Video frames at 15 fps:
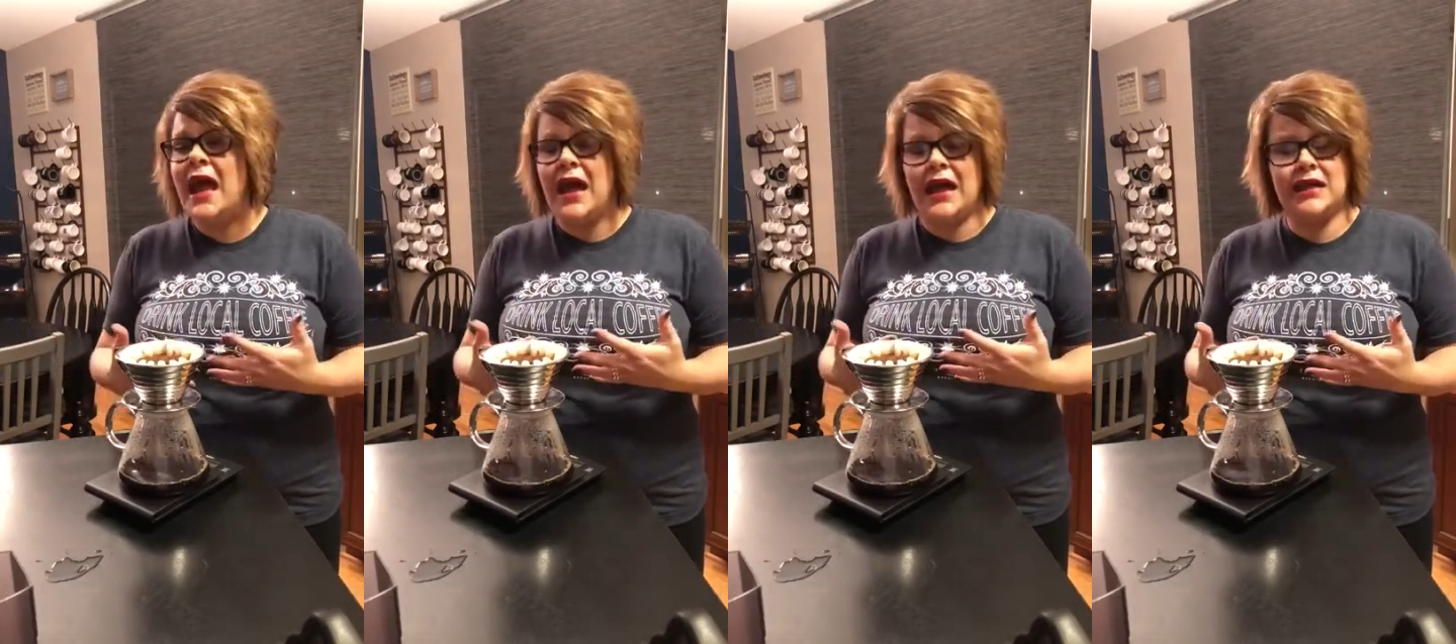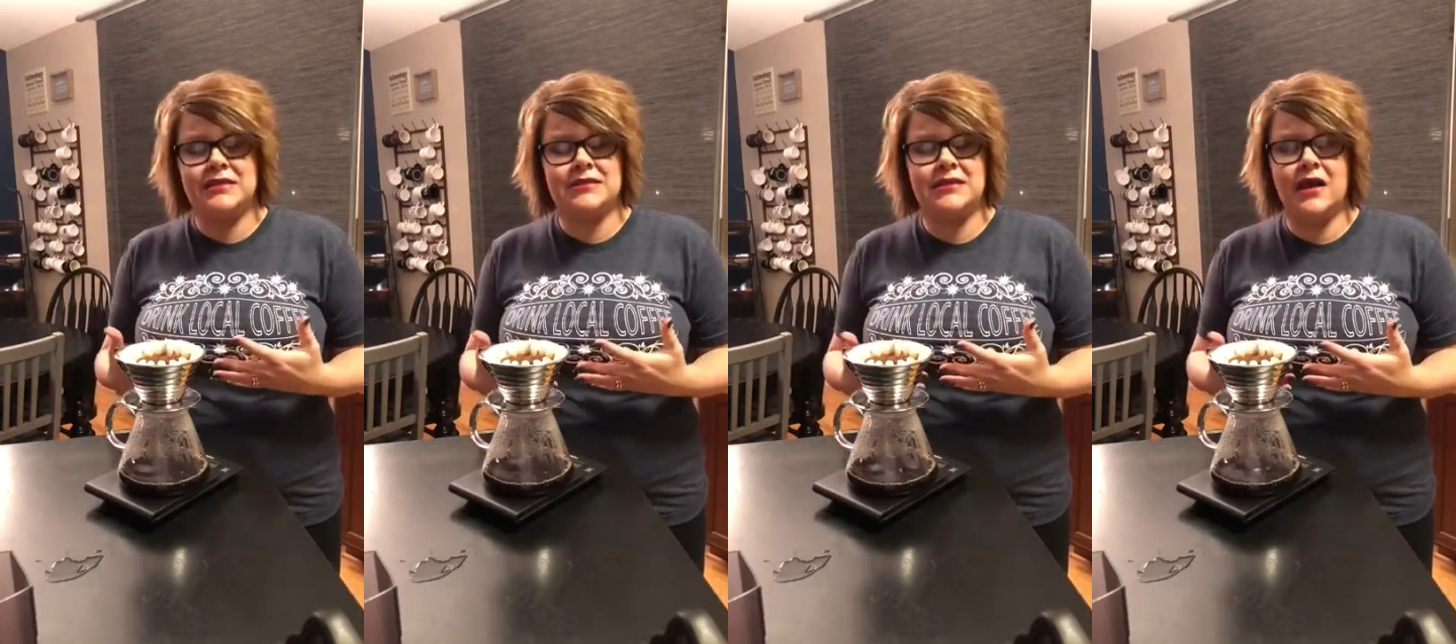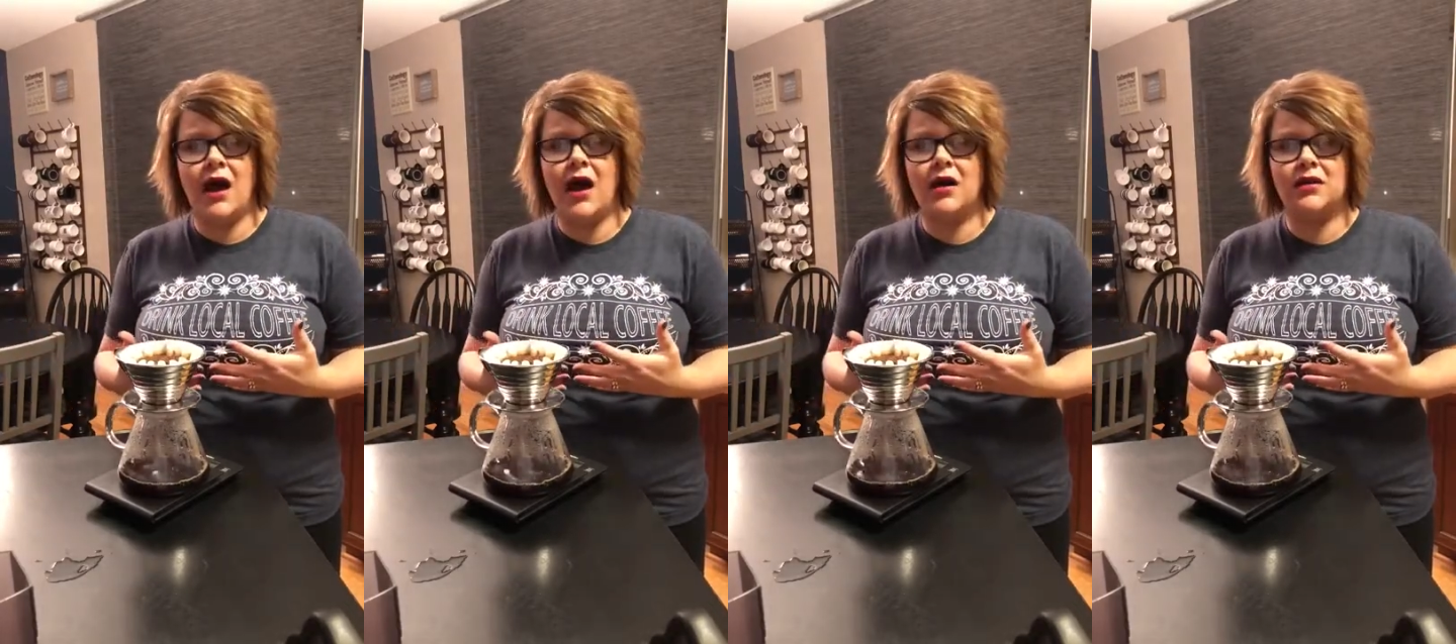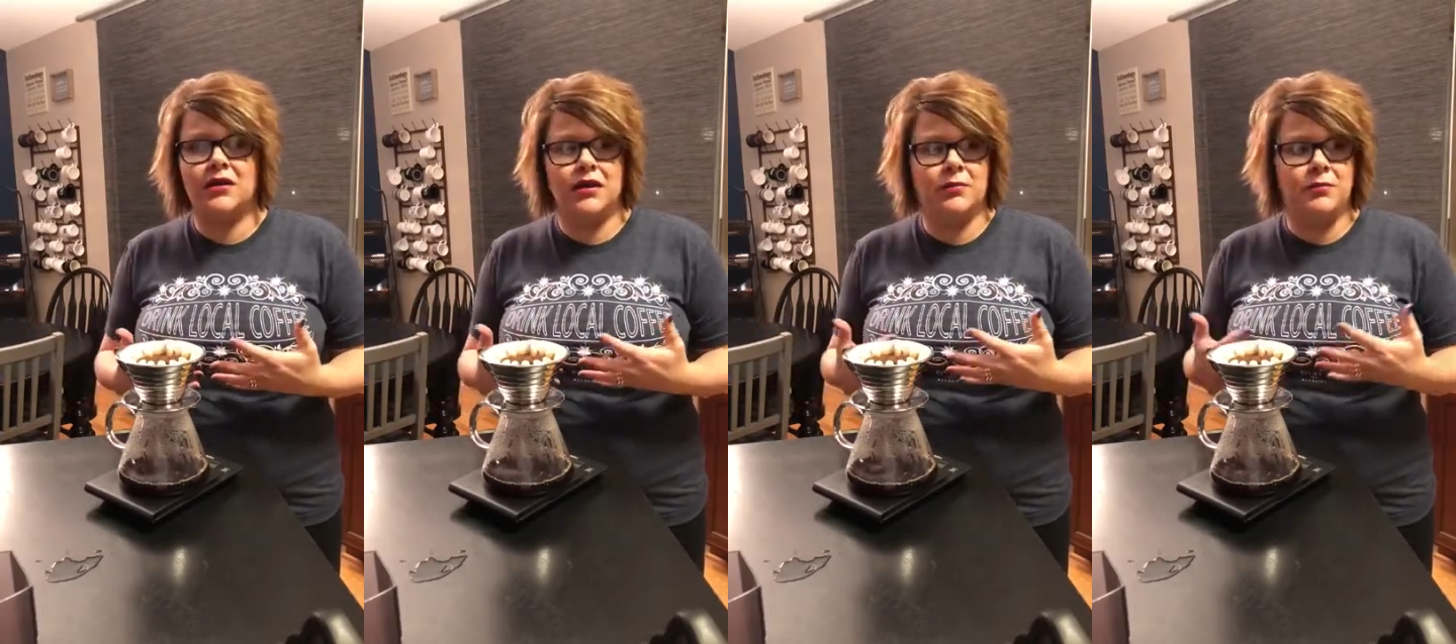It's
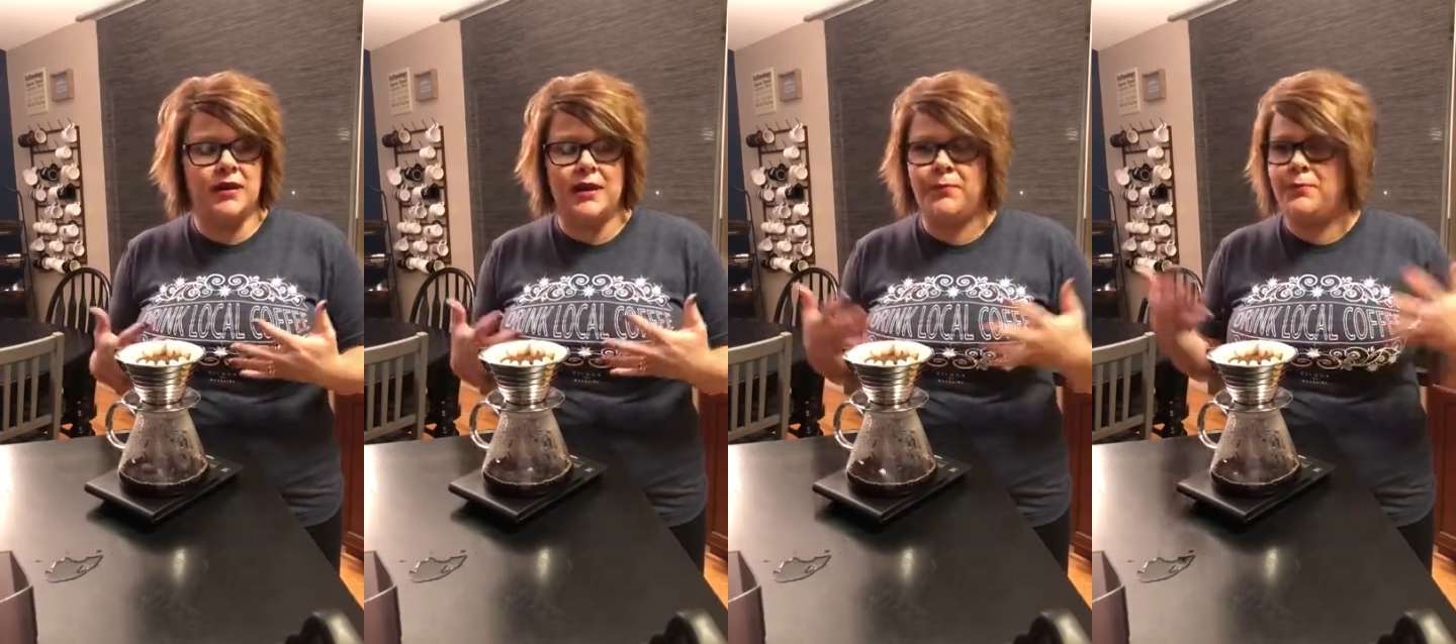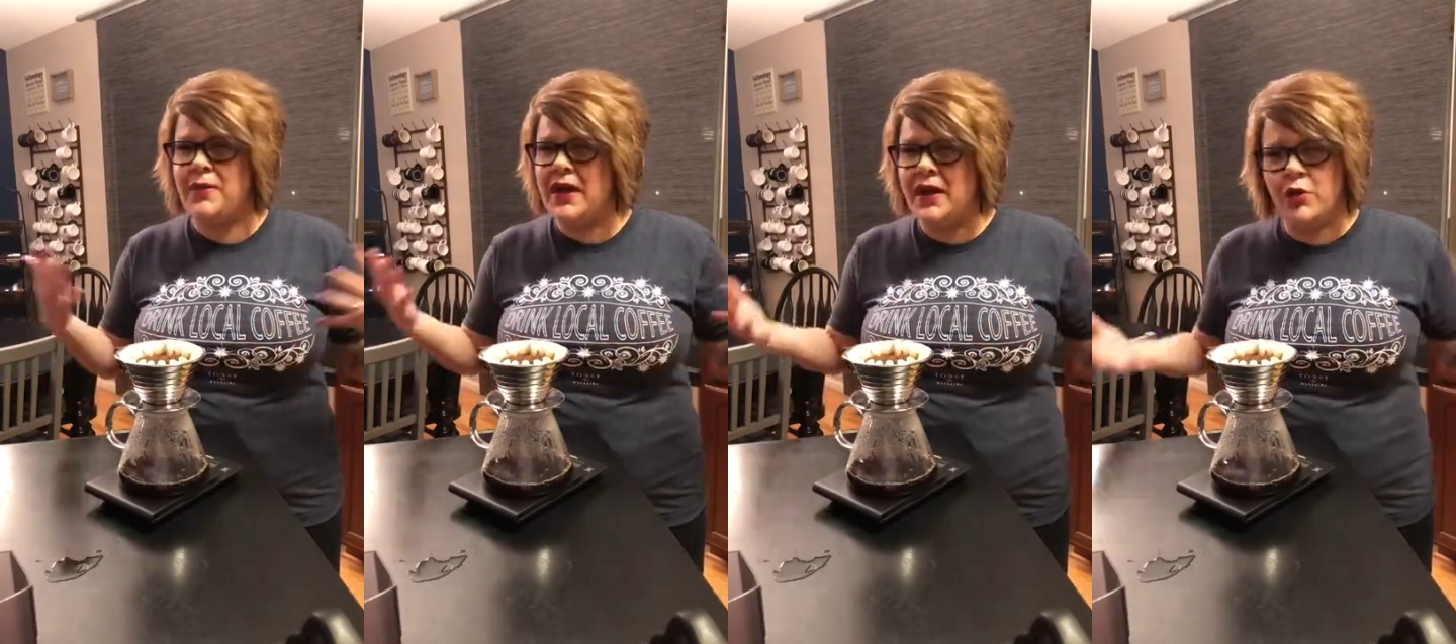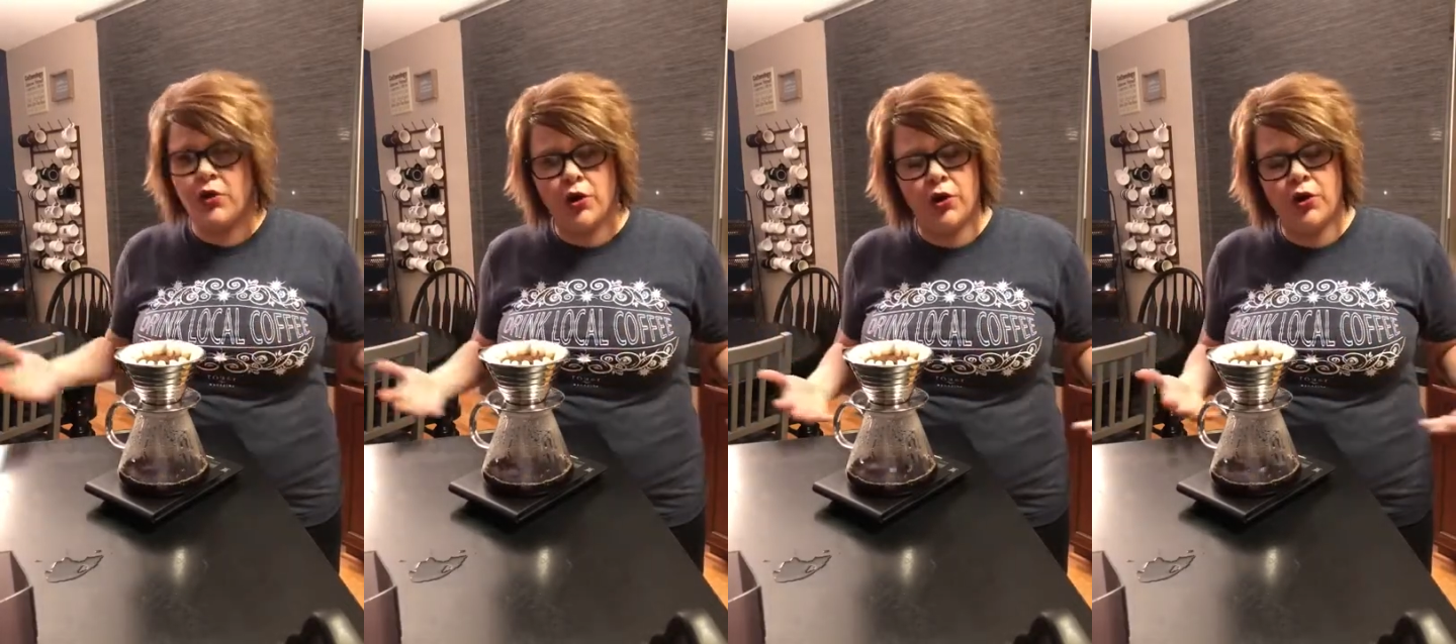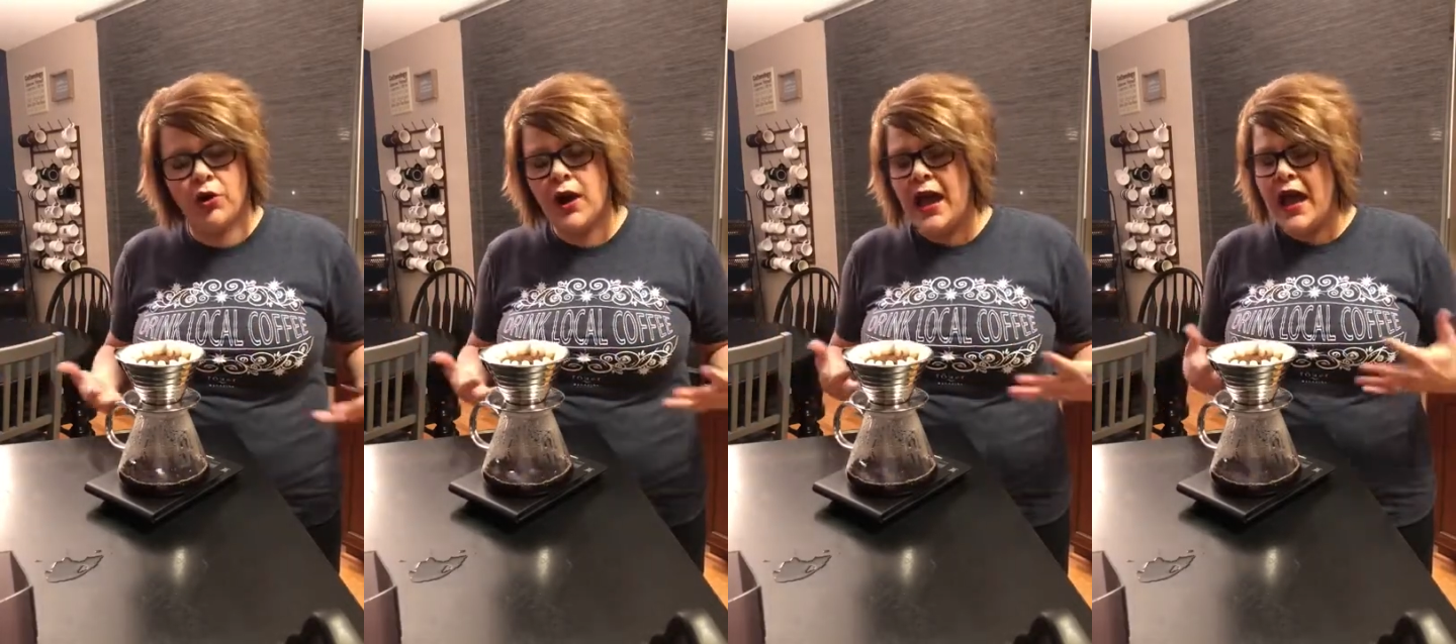not gonna be
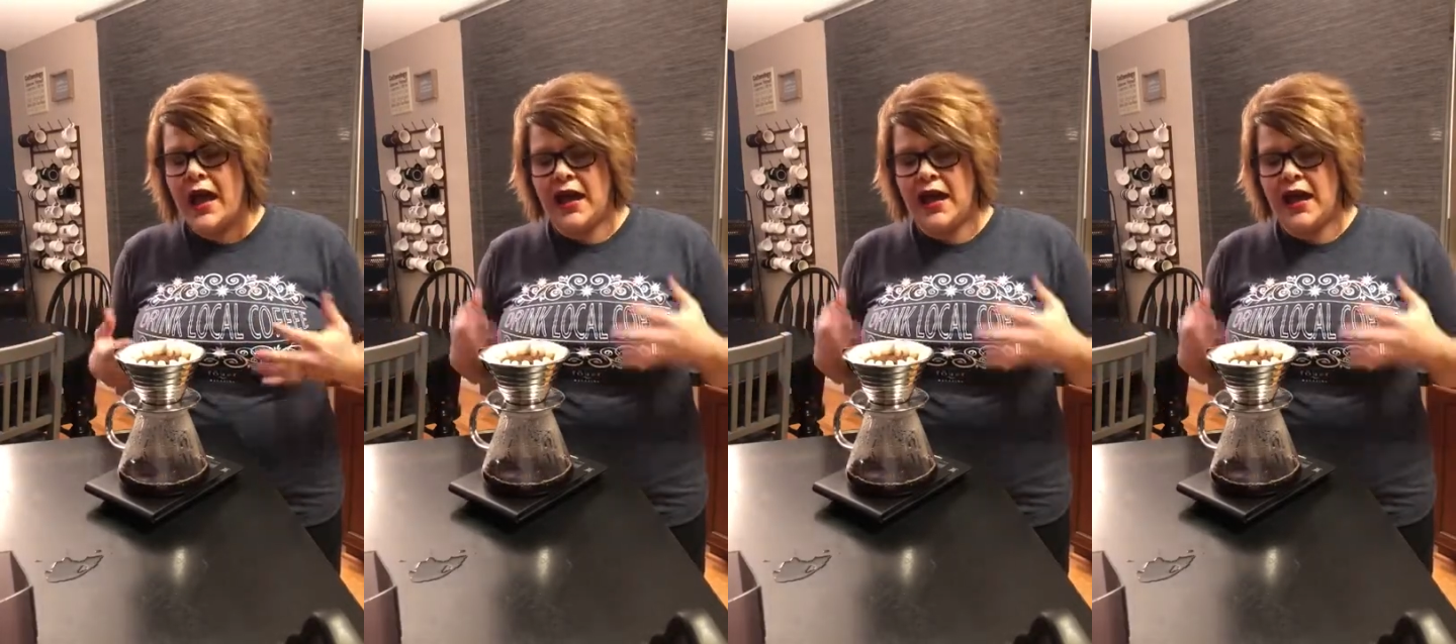bitter.